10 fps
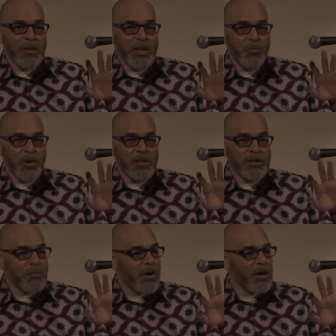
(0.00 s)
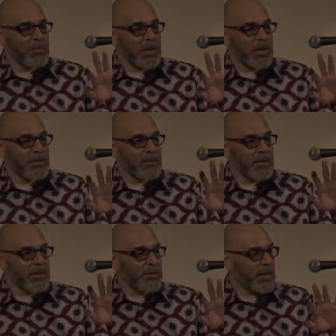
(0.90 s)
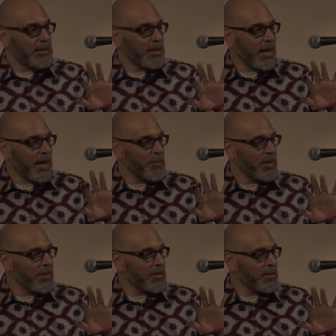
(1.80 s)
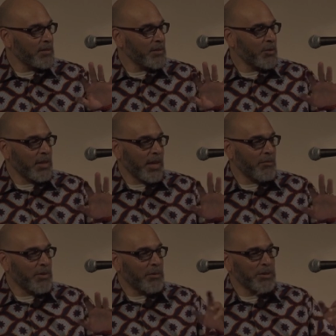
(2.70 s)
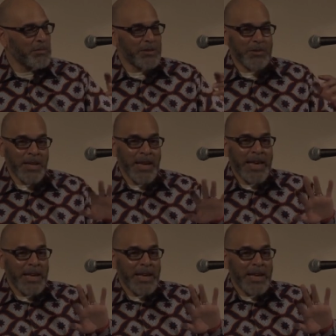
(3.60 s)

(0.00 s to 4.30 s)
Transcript: with, he wanted to mark me as a, as a communist, so he gave, no, I'm just messing with you.